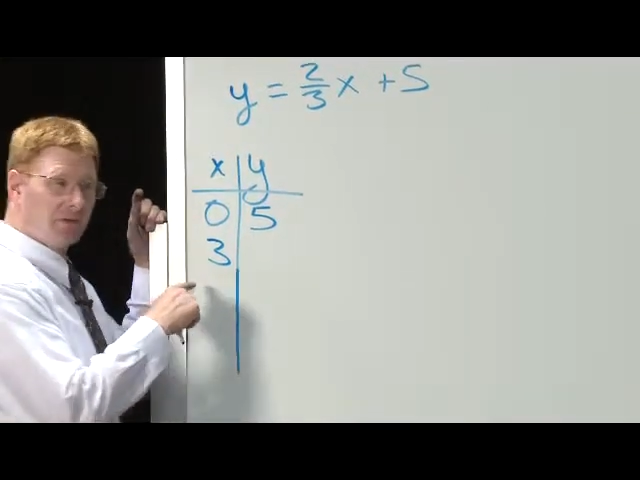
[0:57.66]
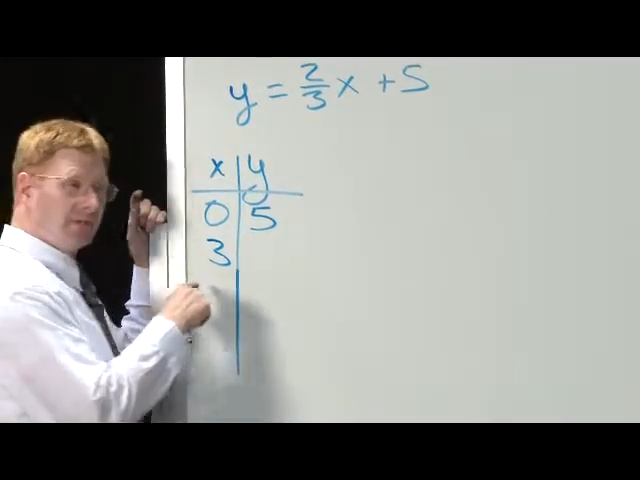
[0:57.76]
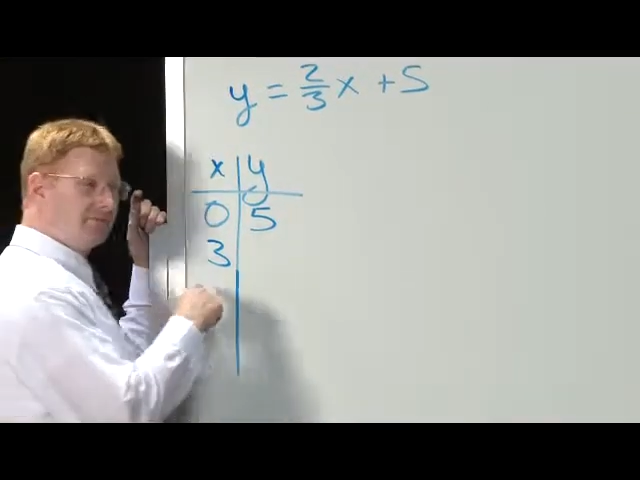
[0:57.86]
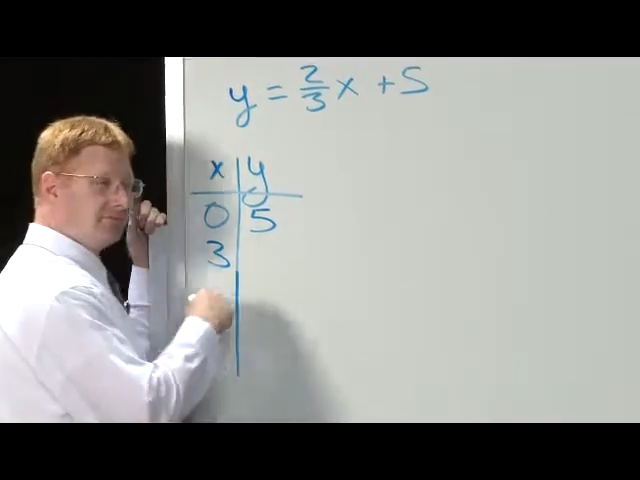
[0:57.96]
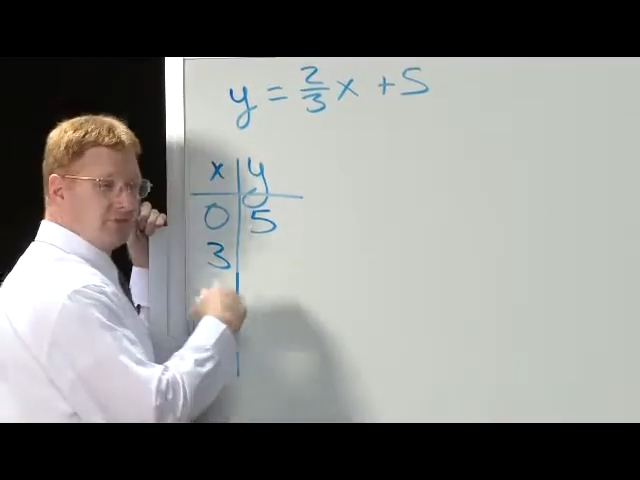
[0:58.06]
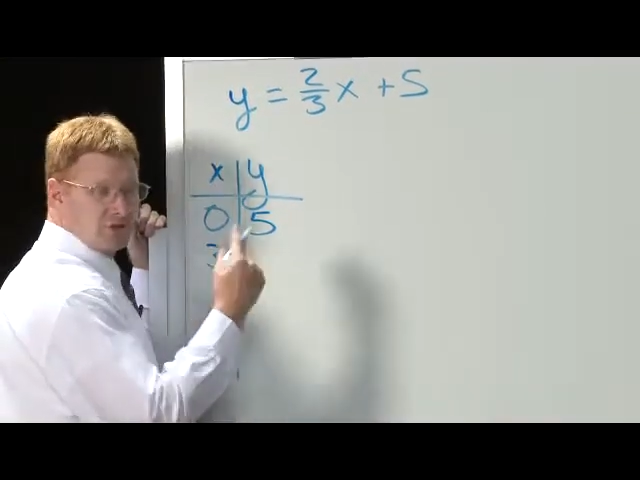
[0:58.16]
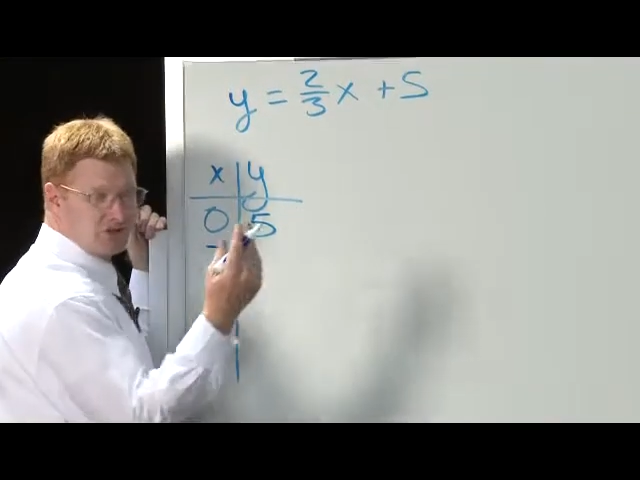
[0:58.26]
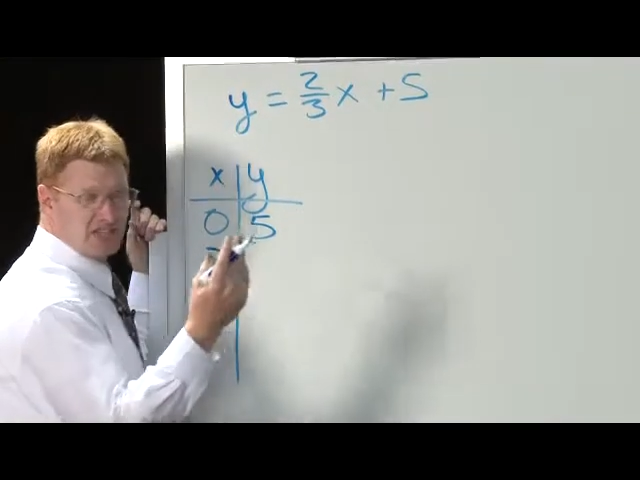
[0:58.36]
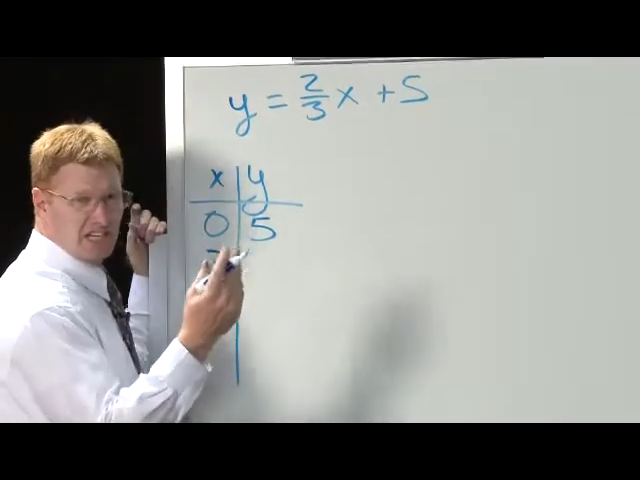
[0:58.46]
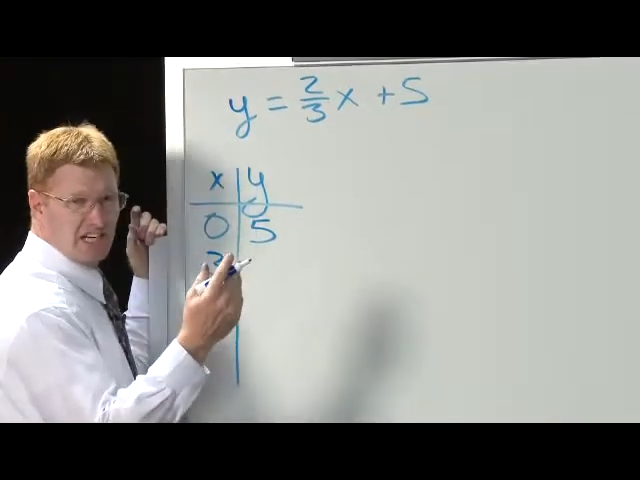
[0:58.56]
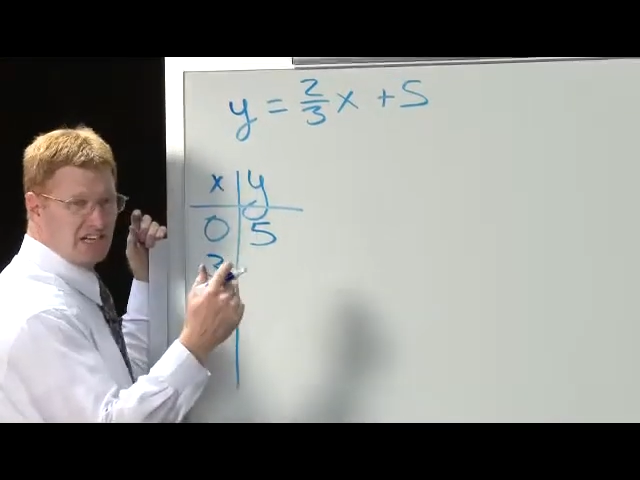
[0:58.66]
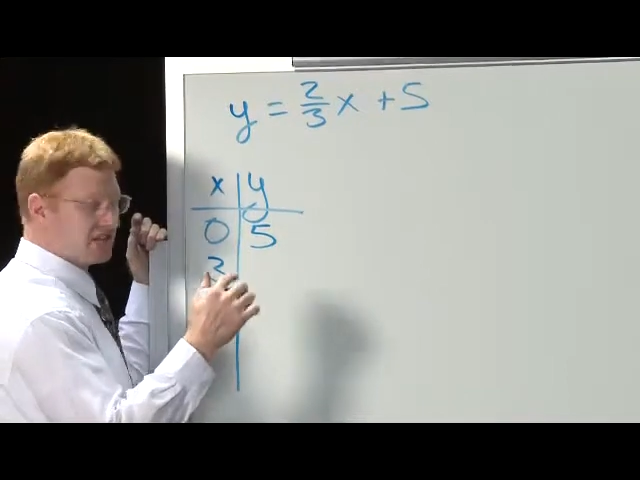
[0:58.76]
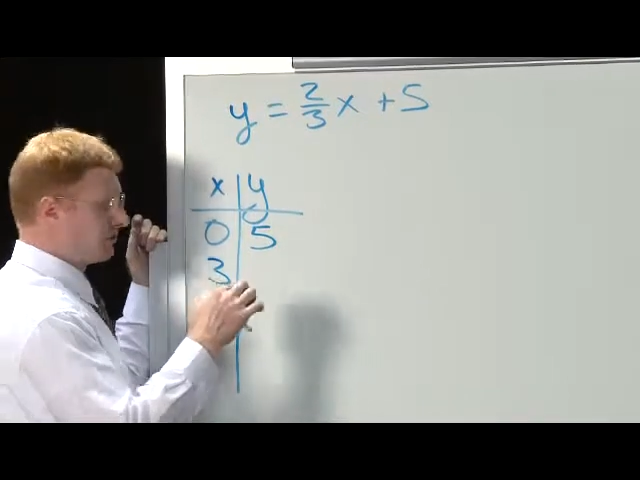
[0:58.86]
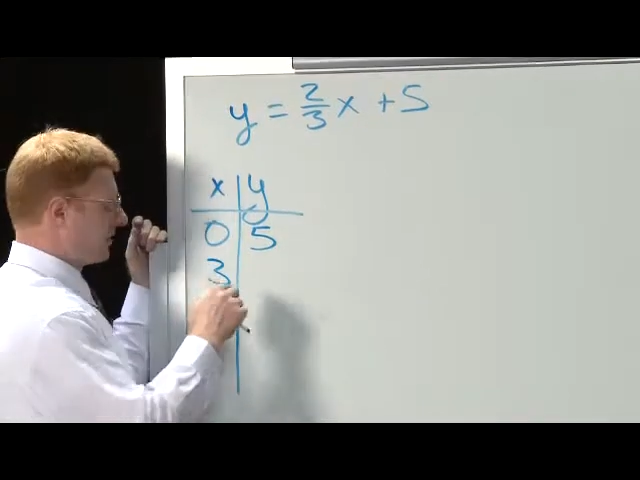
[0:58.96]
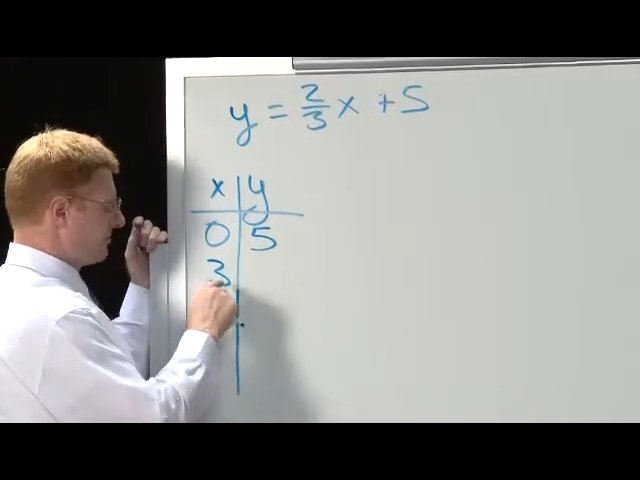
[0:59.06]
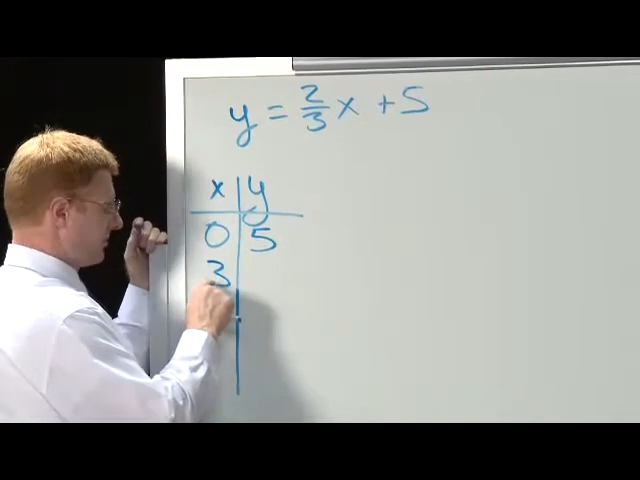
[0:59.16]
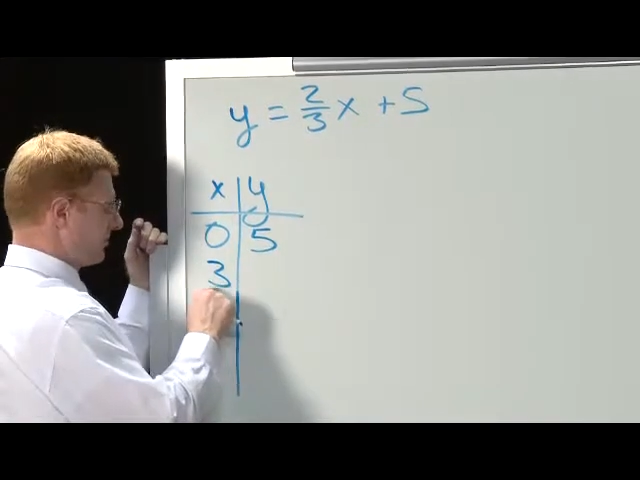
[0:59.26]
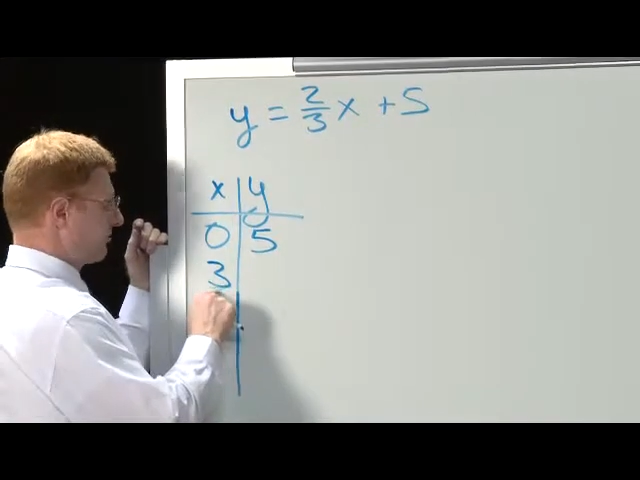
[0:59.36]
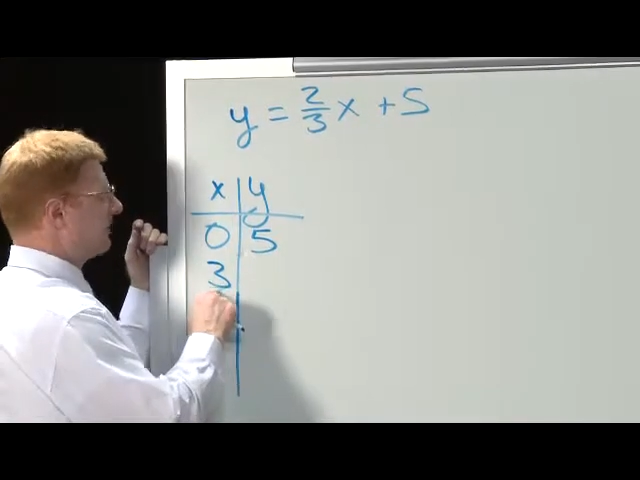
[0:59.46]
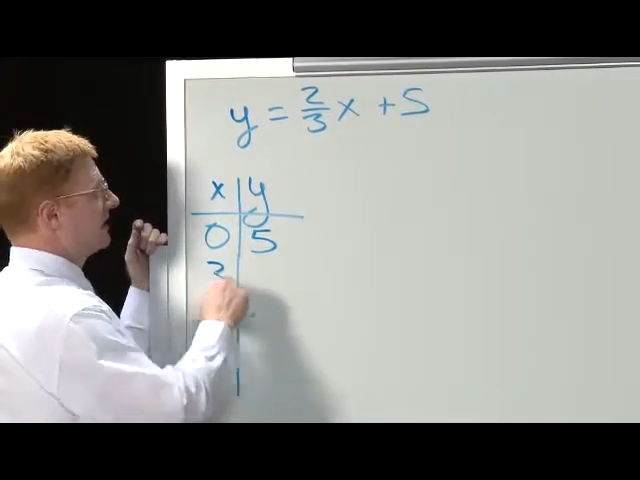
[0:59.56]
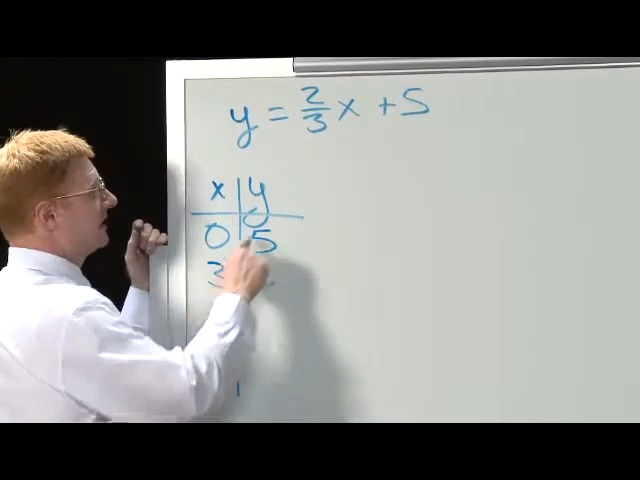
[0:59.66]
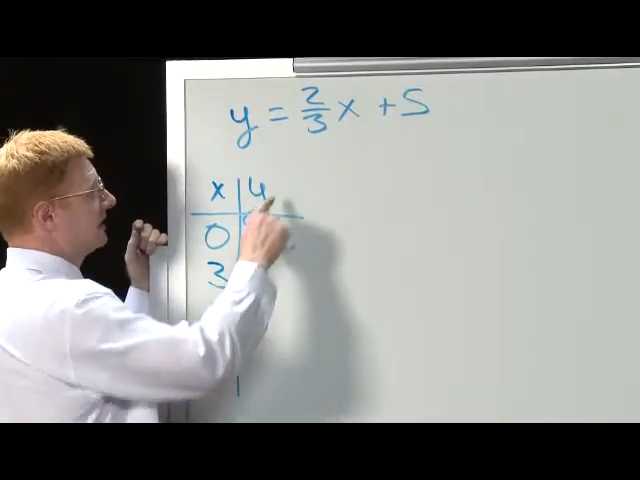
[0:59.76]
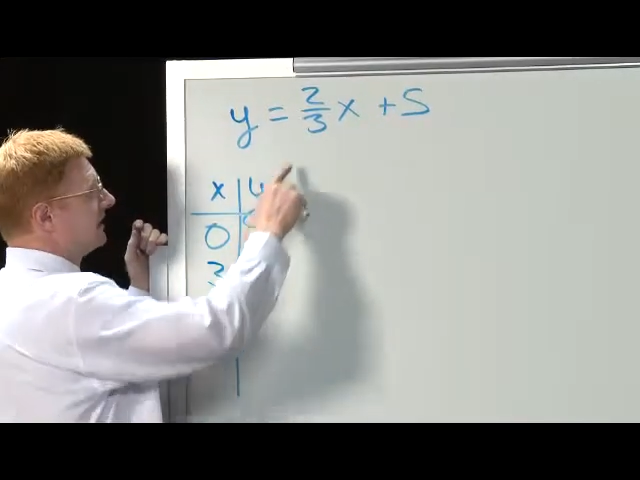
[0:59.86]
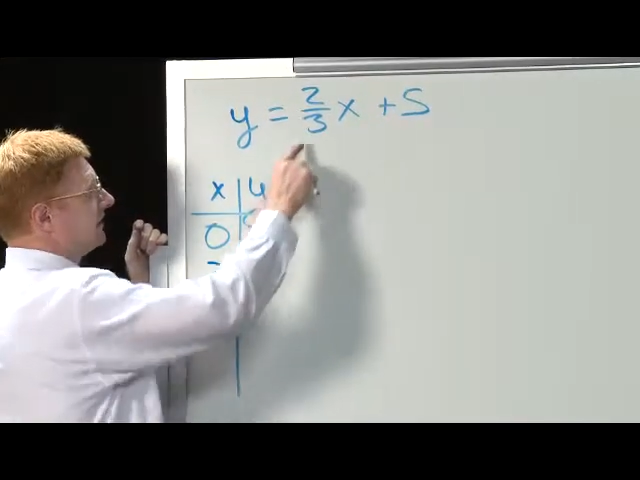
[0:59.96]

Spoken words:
one. You could stick in anything you want, but 3,